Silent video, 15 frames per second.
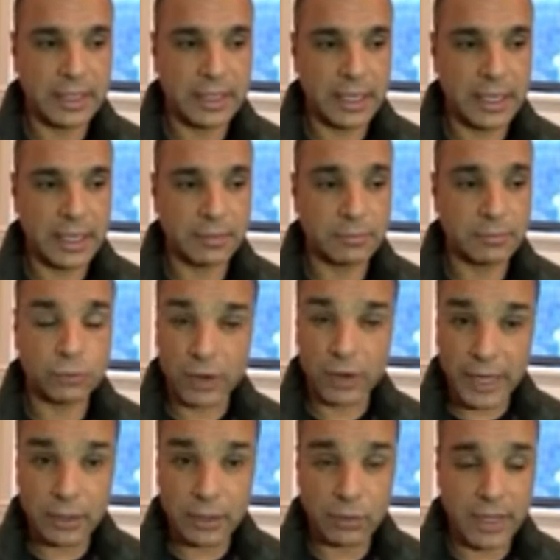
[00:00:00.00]
Um,
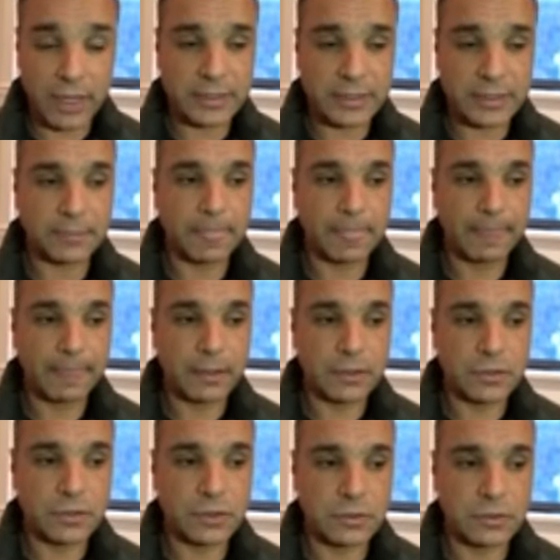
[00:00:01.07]
write to us.
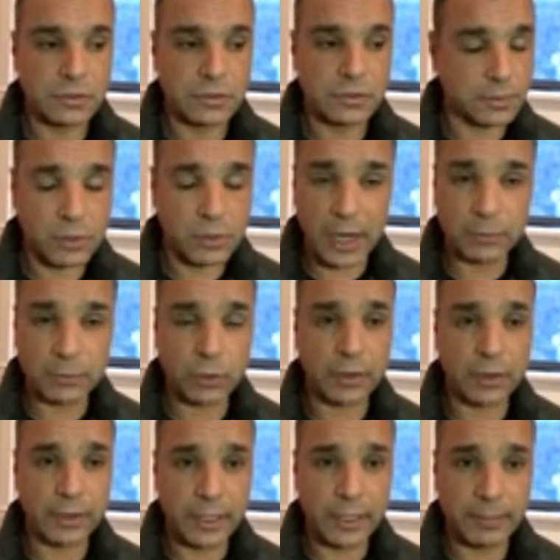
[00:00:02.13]
subscribe to
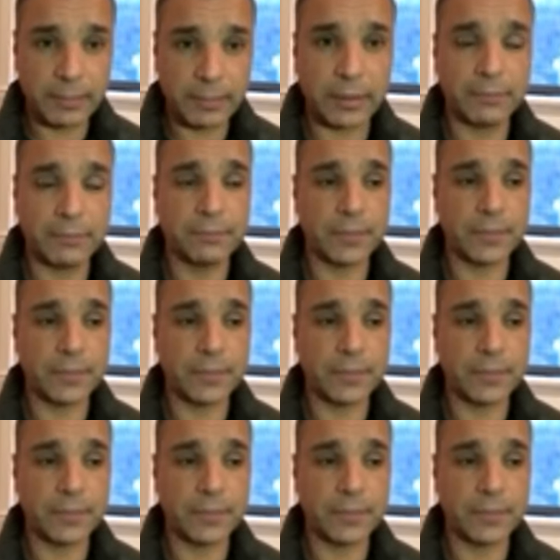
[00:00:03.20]
our email.